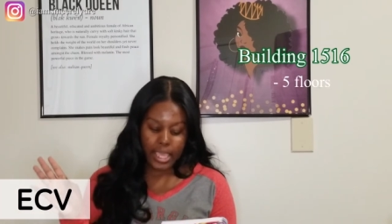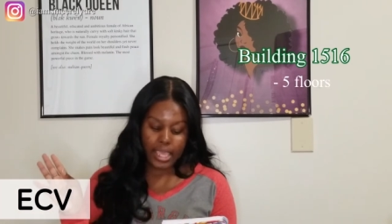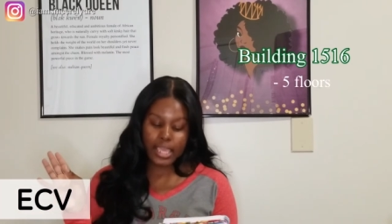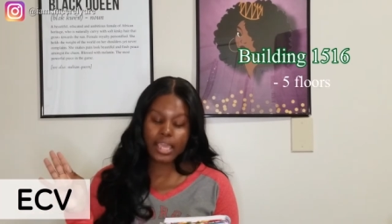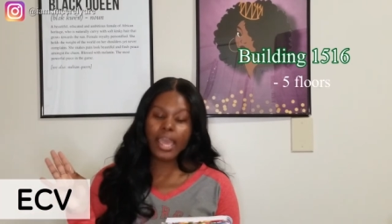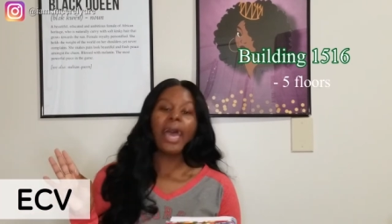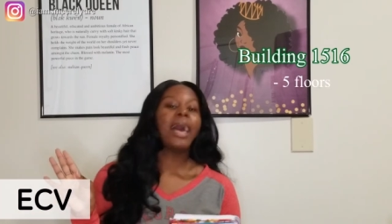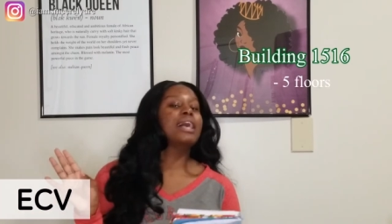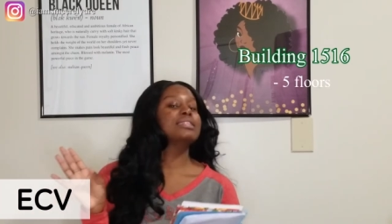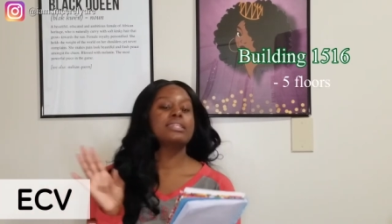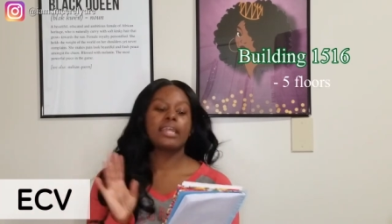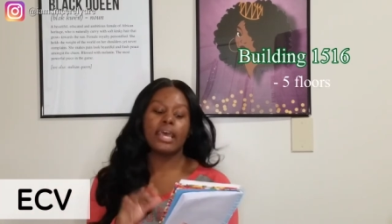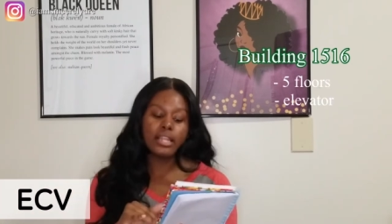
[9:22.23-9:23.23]
It has
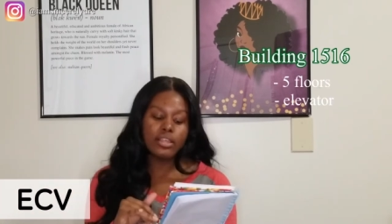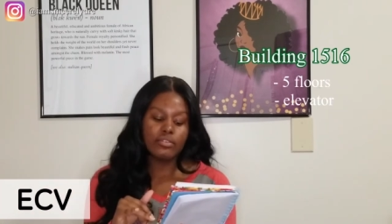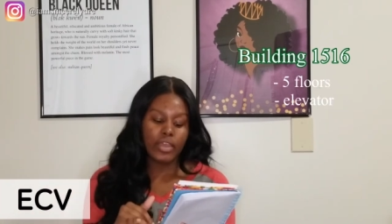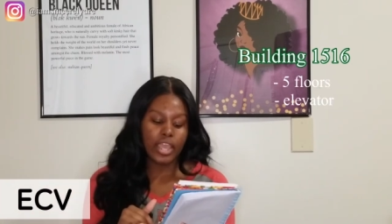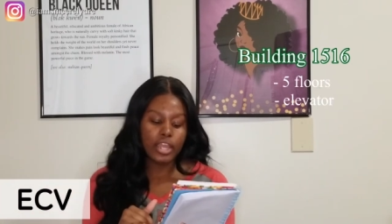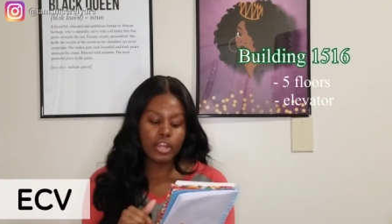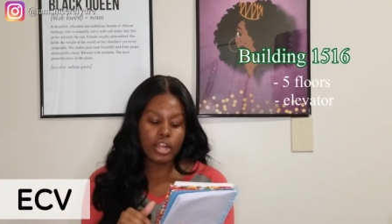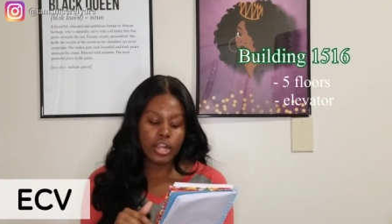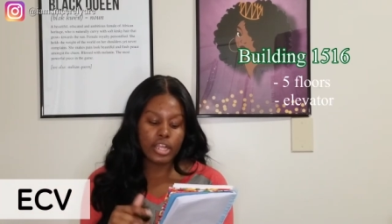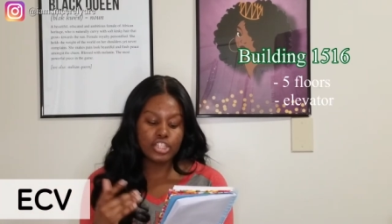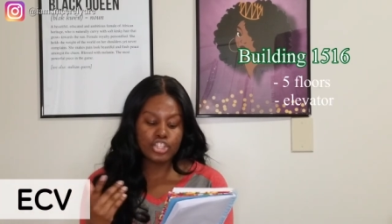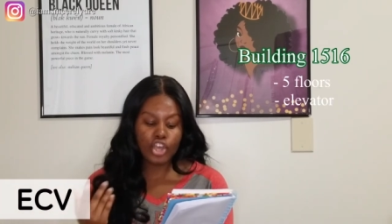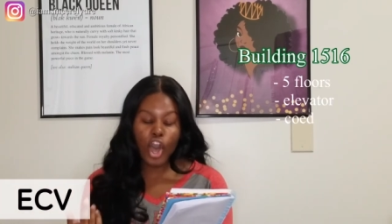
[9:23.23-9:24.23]
an elevator.
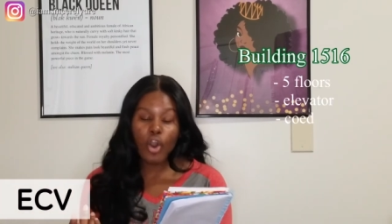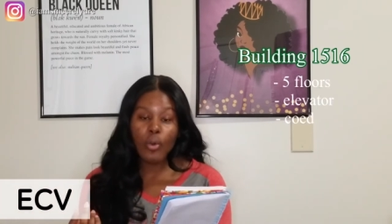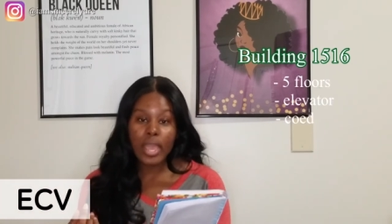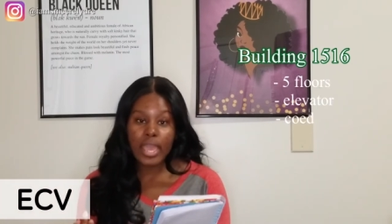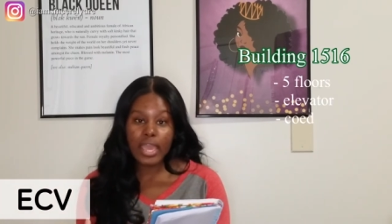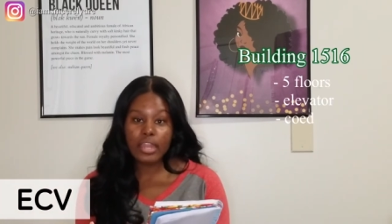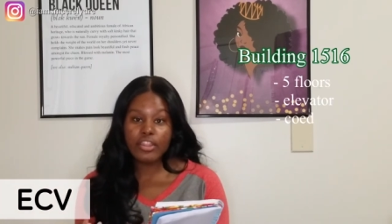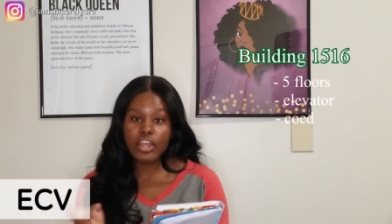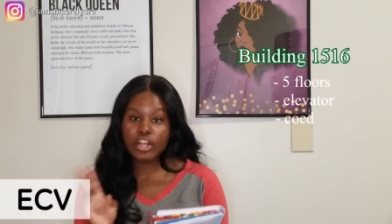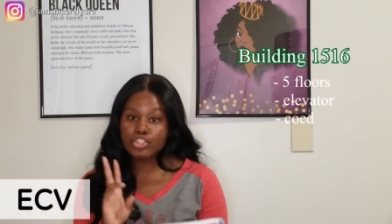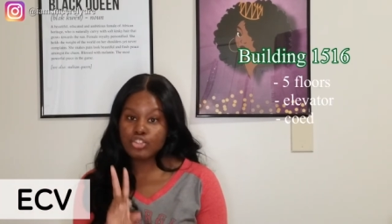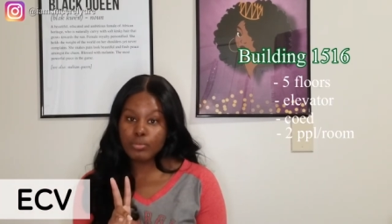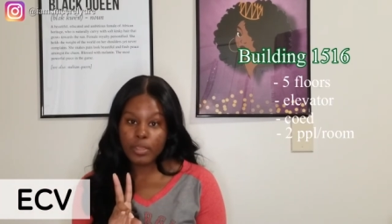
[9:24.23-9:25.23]
It's co-ed. There
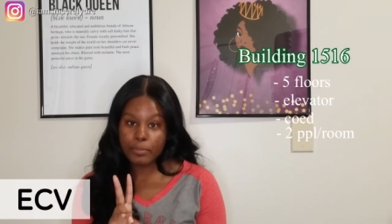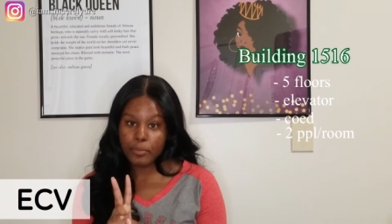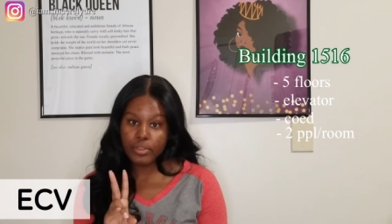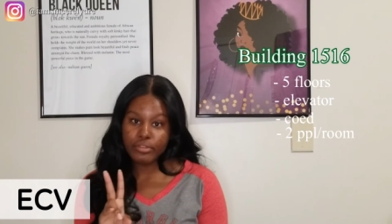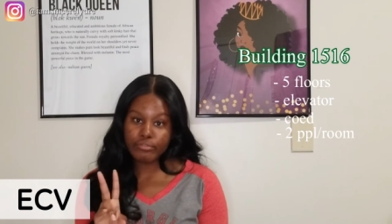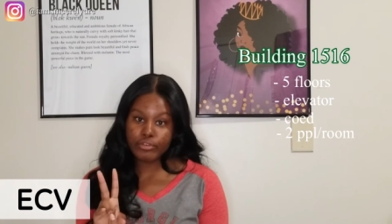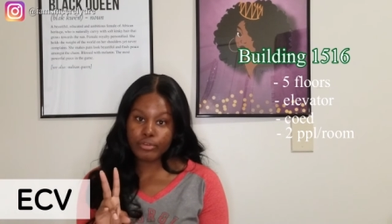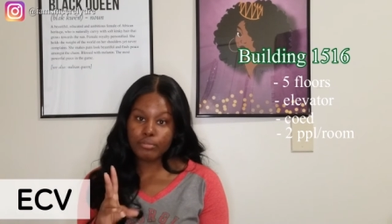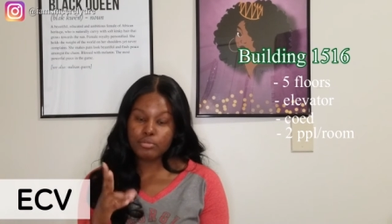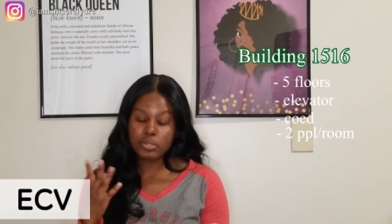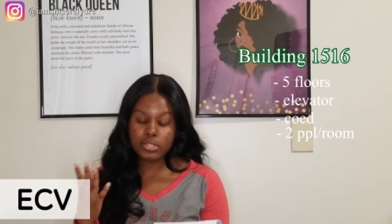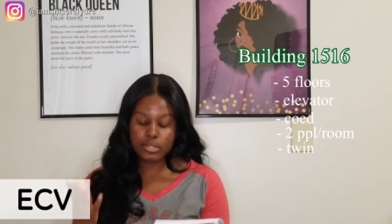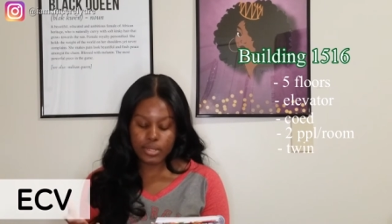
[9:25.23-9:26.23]
are two people in the room
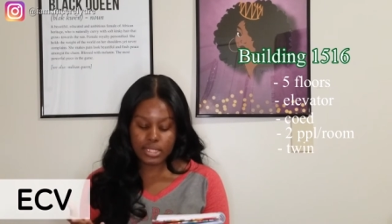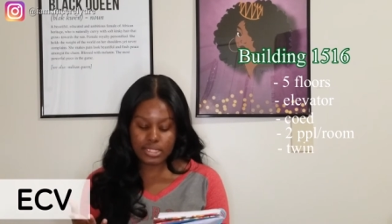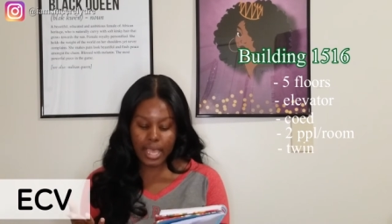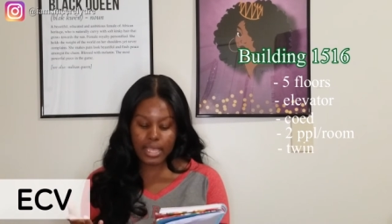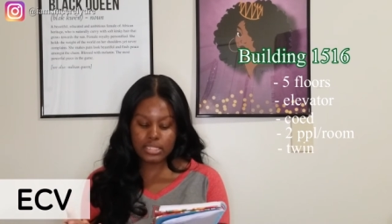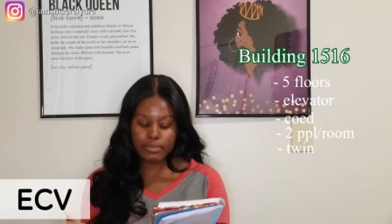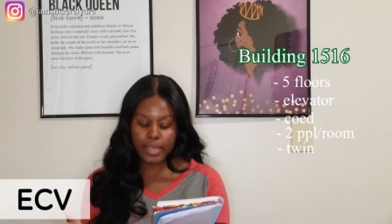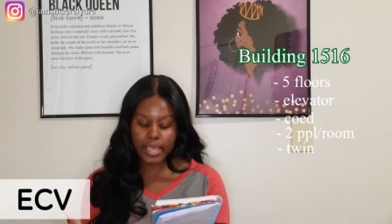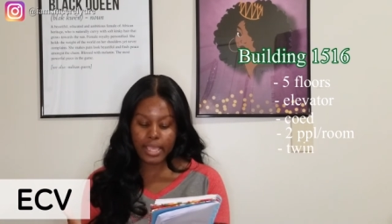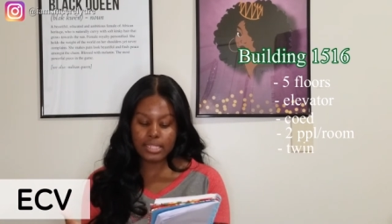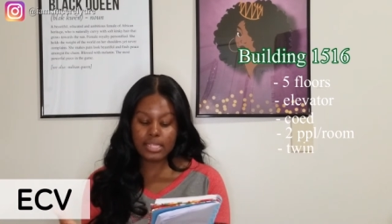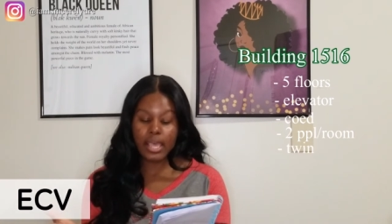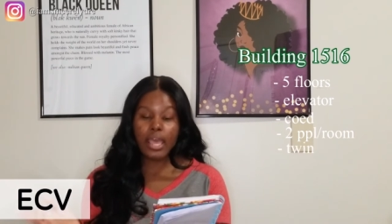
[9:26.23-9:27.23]
with twin size
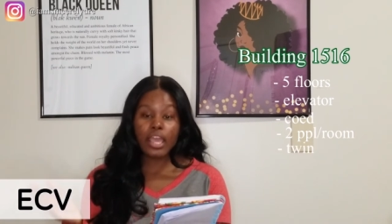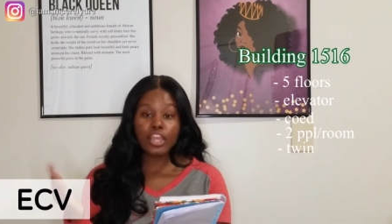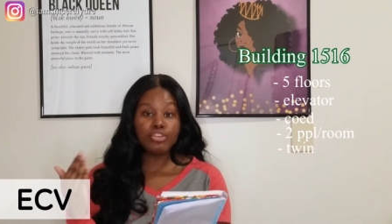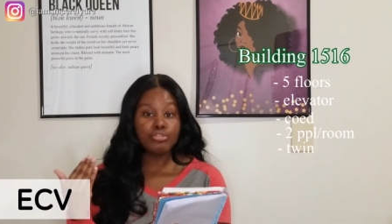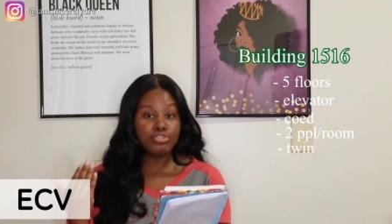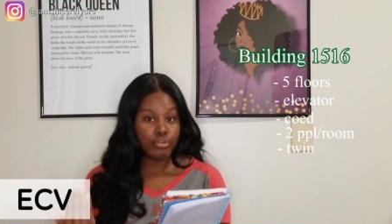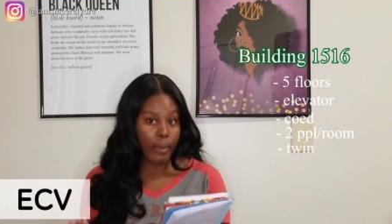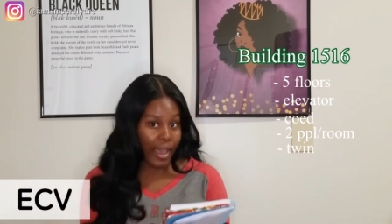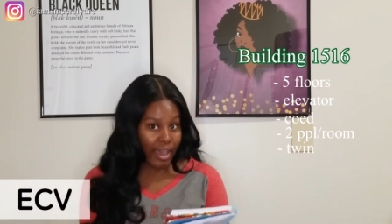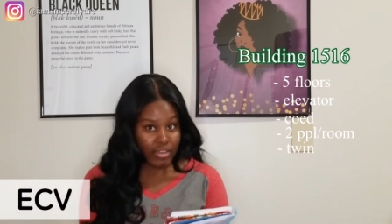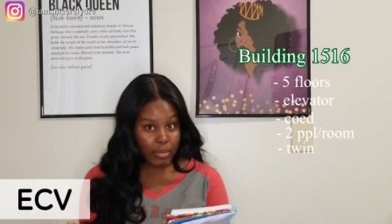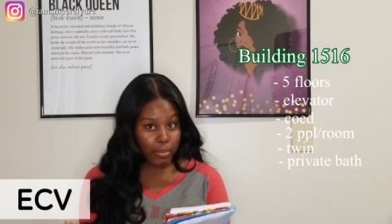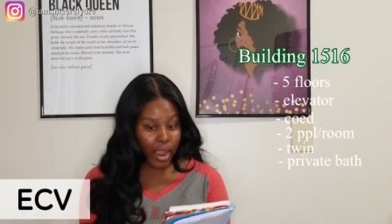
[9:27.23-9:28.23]
beds. You do
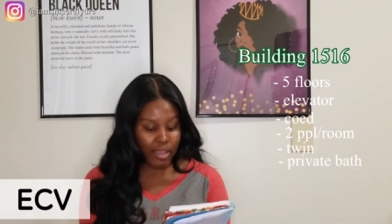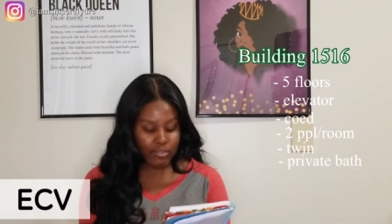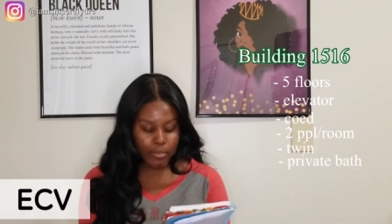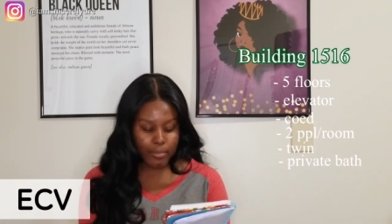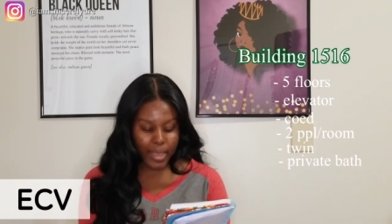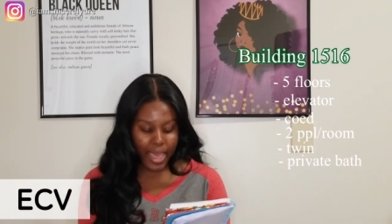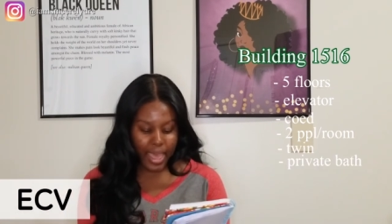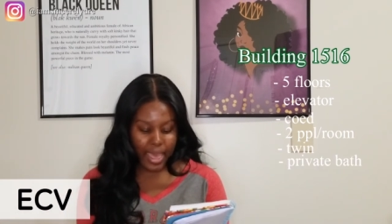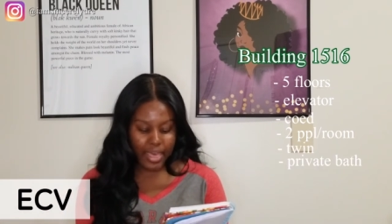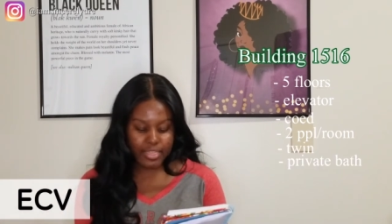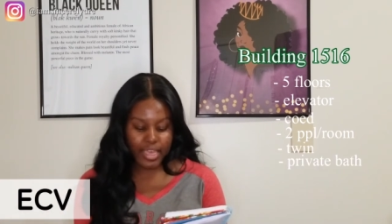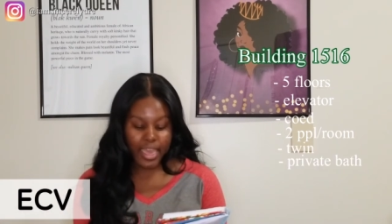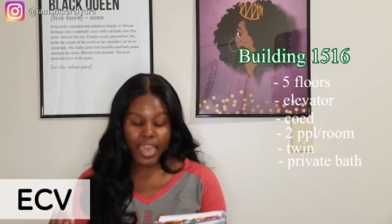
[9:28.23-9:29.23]
have a private
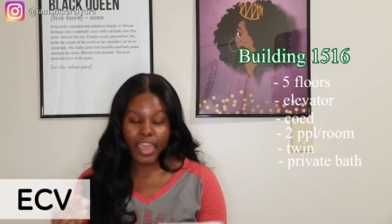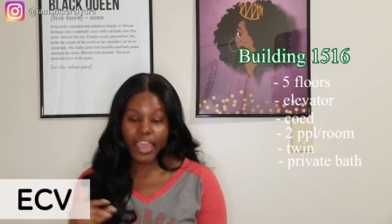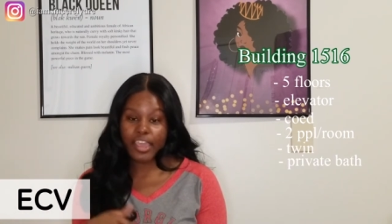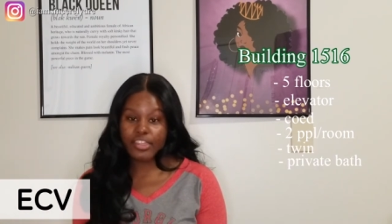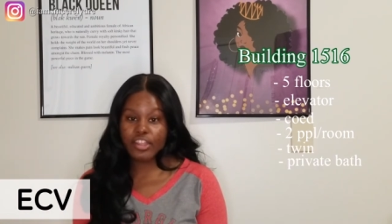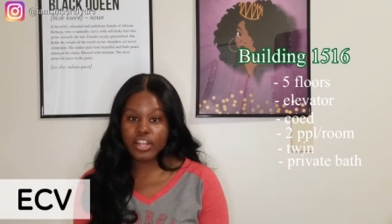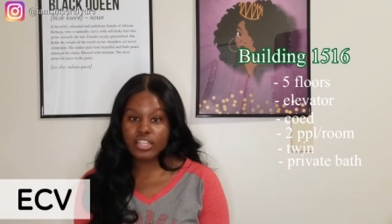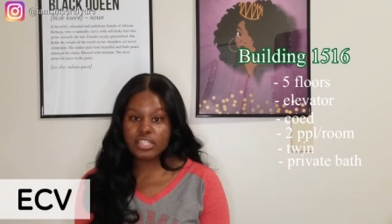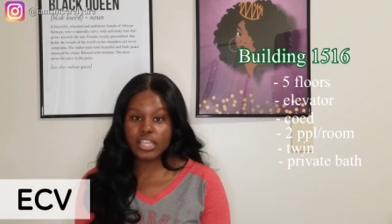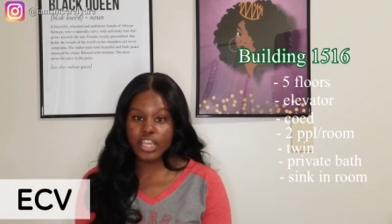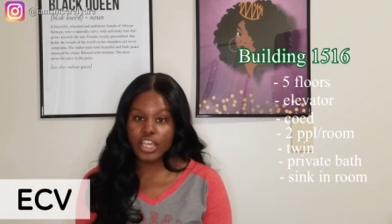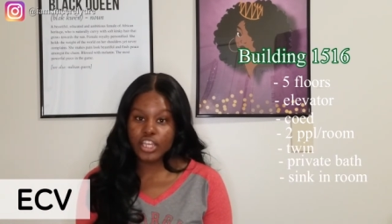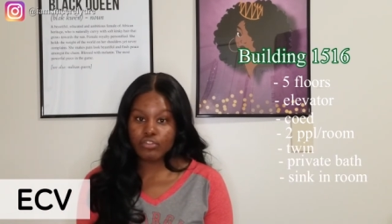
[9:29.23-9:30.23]
bath and there is
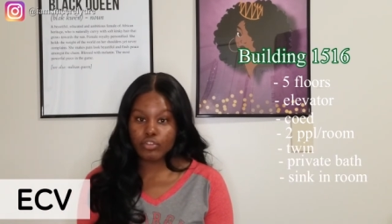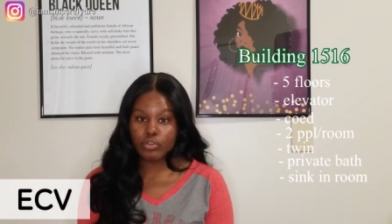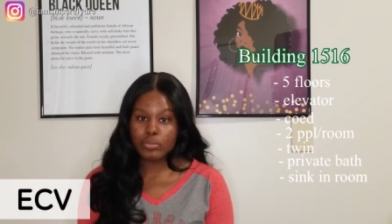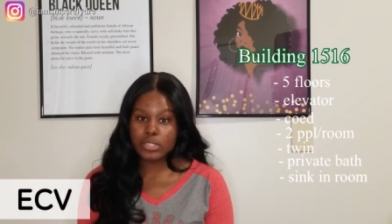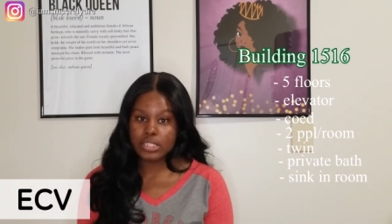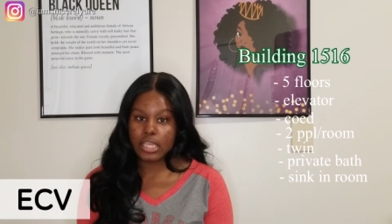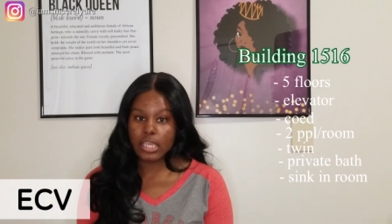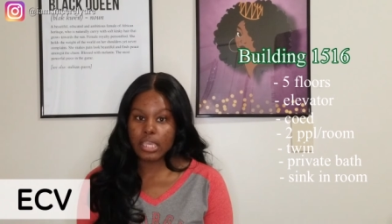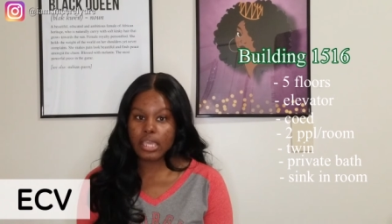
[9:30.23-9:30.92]
an in-room sink.